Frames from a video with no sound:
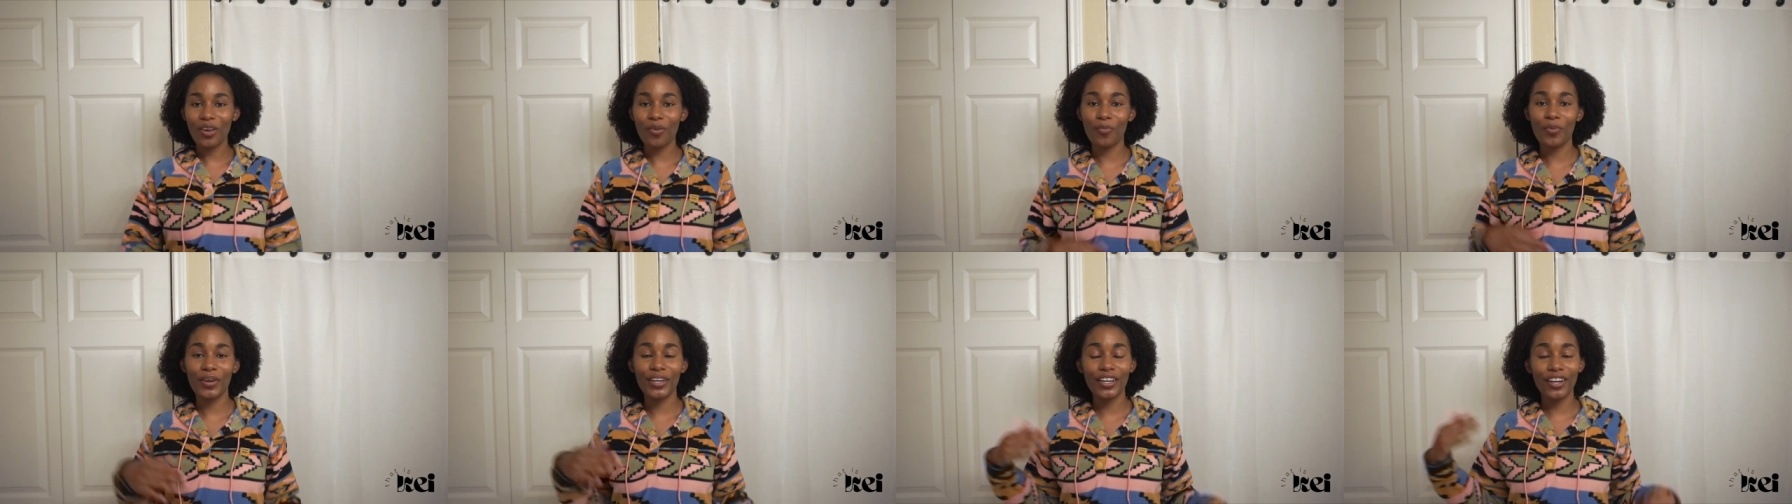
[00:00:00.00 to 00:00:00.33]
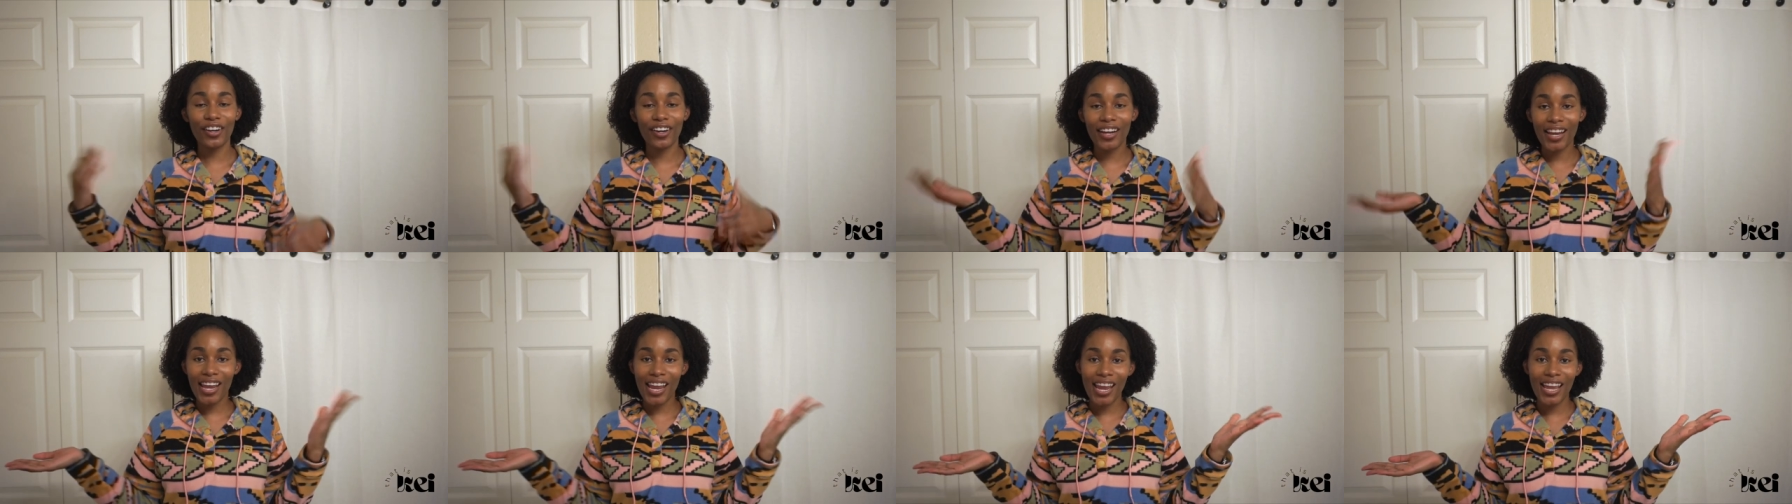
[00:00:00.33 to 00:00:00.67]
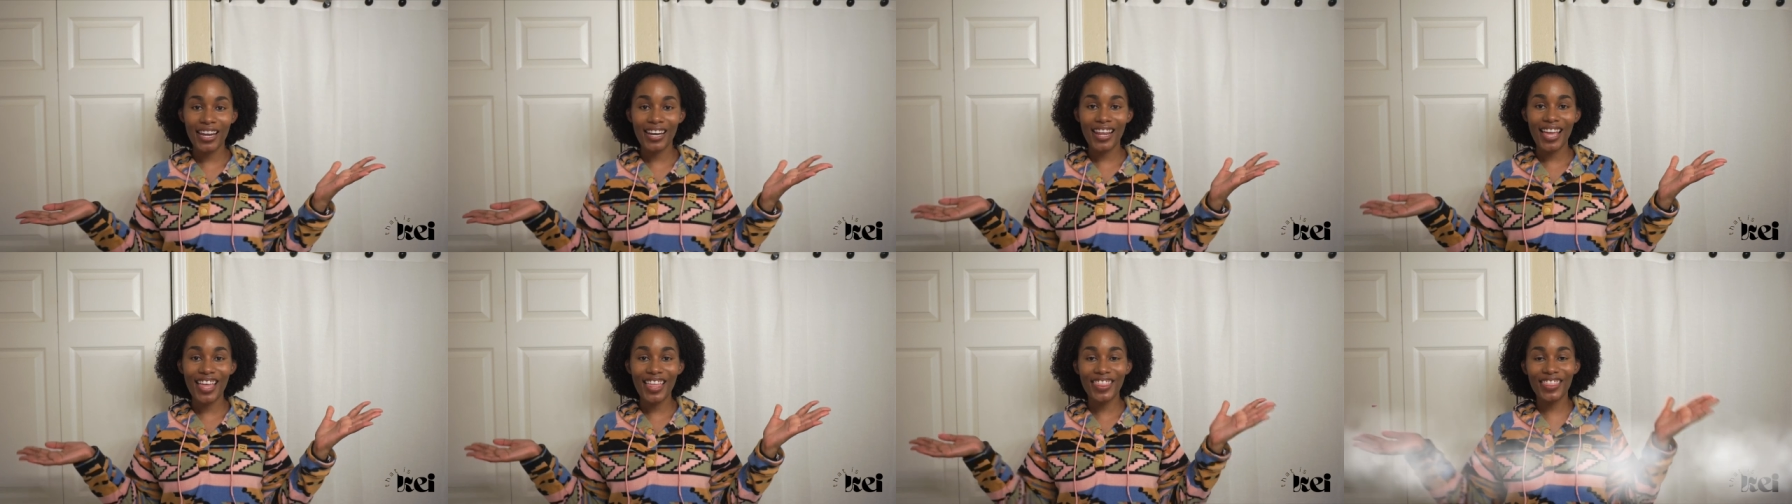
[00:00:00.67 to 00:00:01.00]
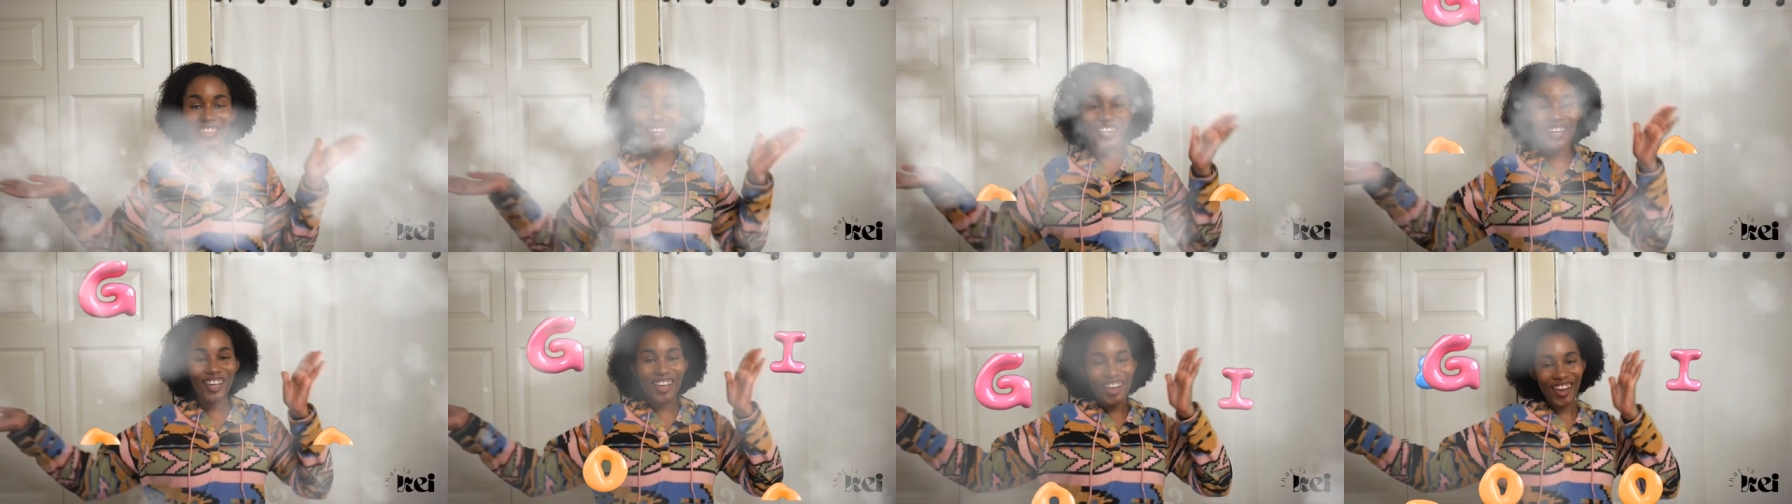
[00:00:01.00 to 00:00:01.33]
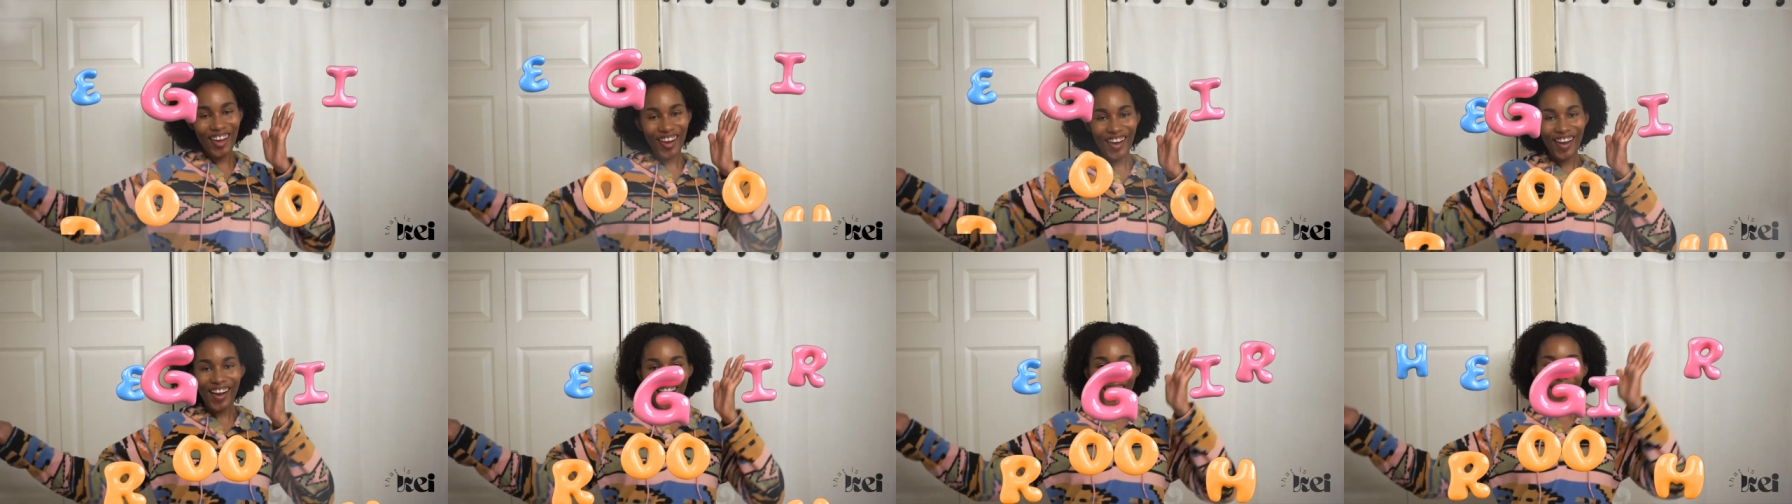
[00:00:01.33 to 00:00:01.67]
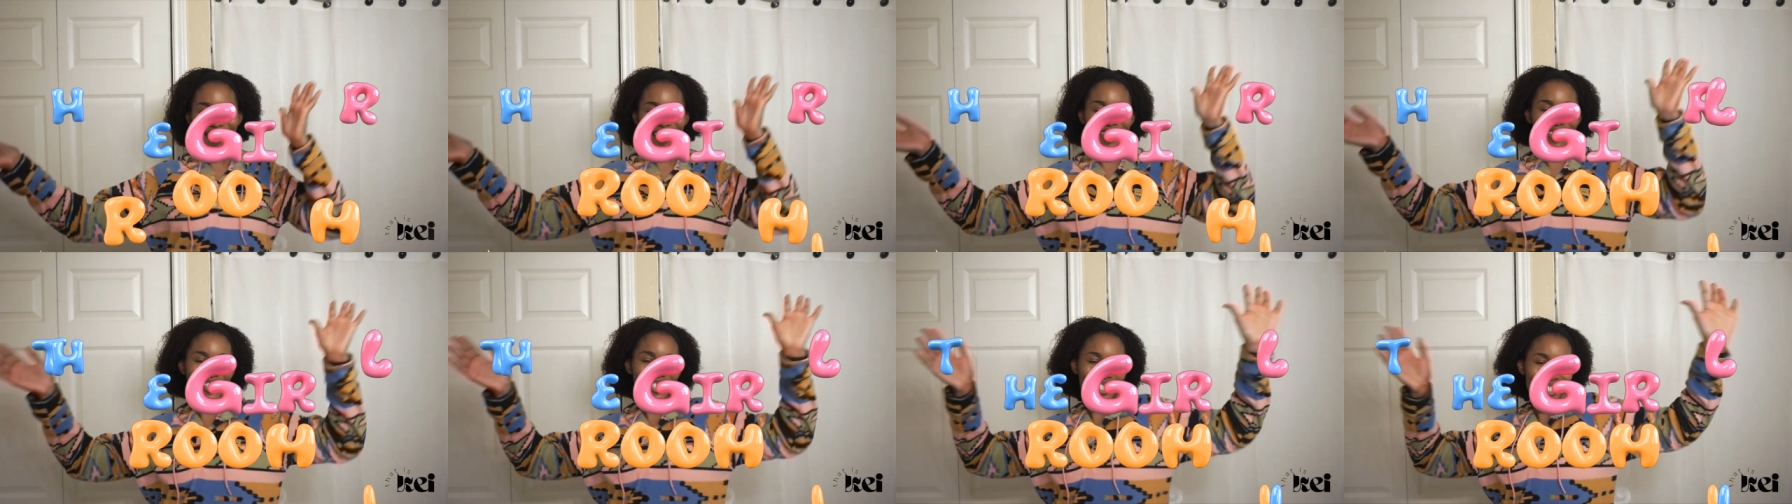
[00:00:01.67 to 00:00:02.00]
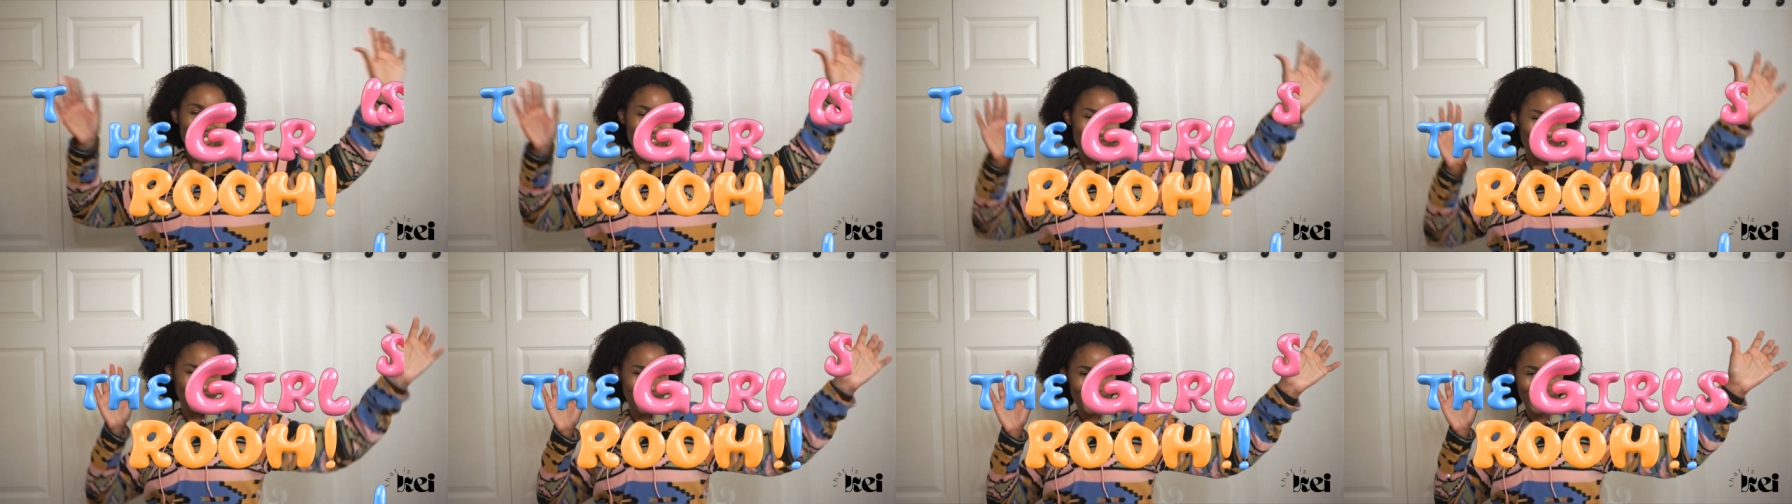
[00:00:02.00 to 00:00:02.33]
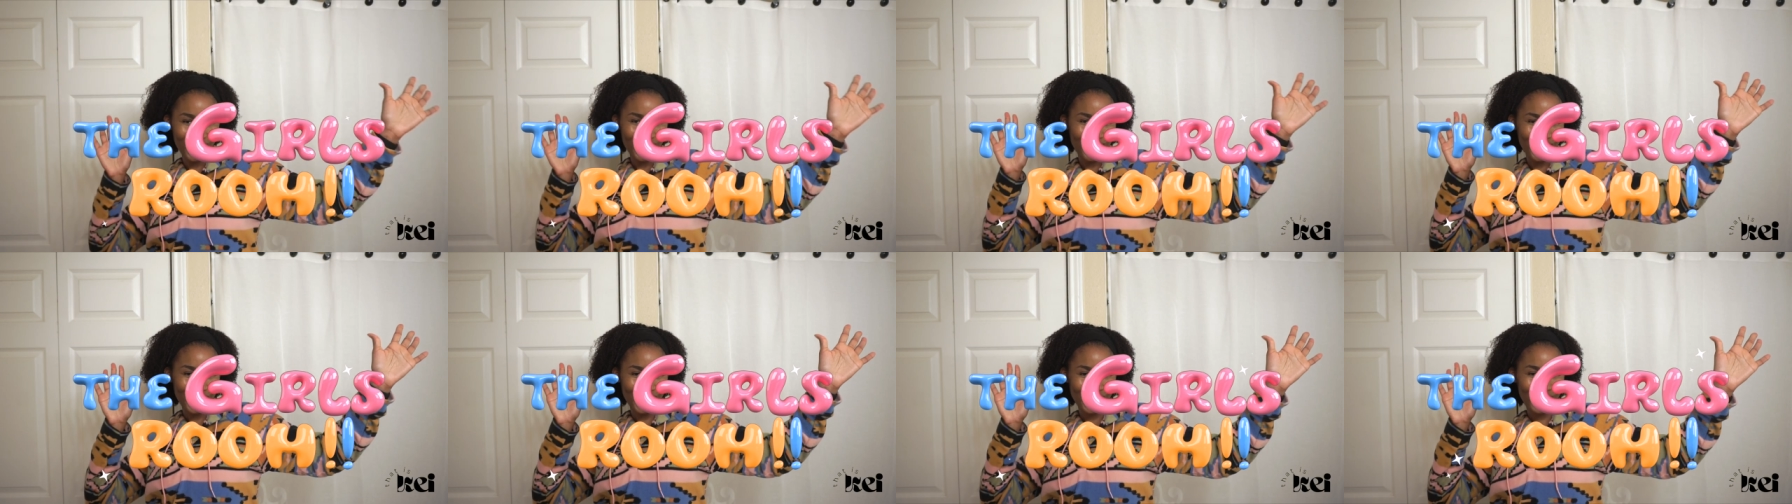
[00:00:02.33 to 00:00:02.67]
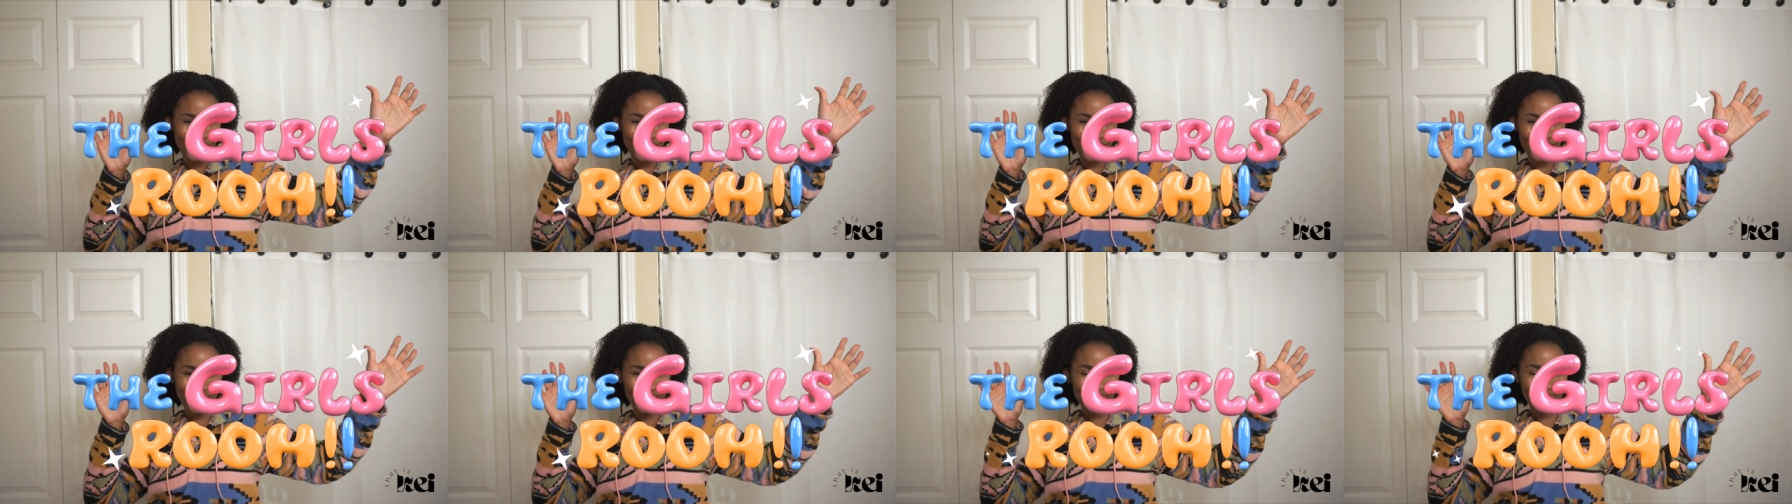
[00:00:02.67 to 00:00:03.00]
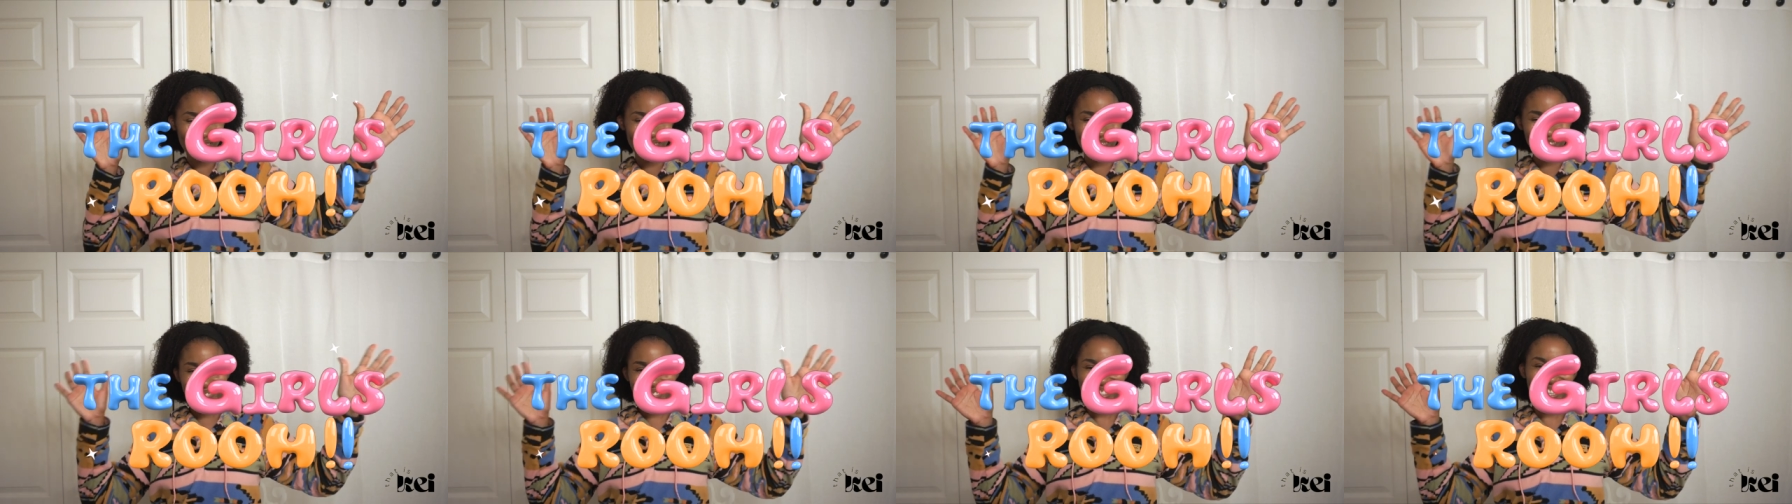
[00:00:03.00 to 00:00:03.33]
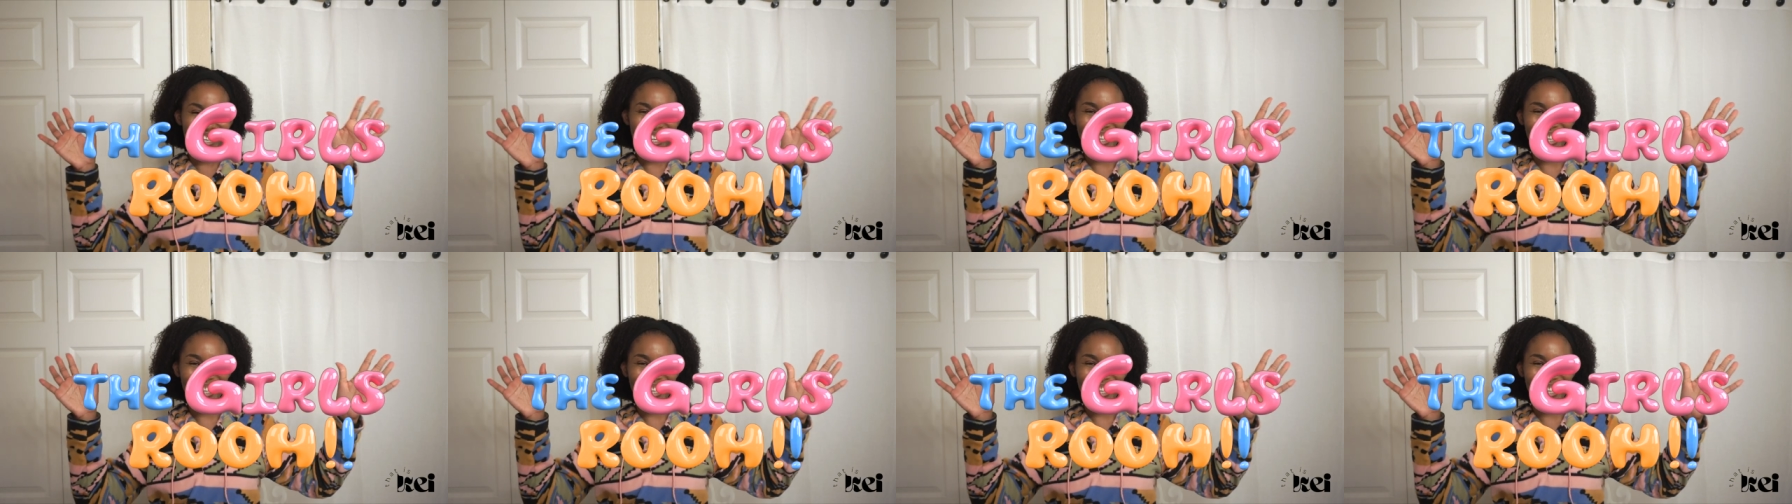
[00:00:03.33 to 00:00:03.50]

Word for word: we are in the girls room.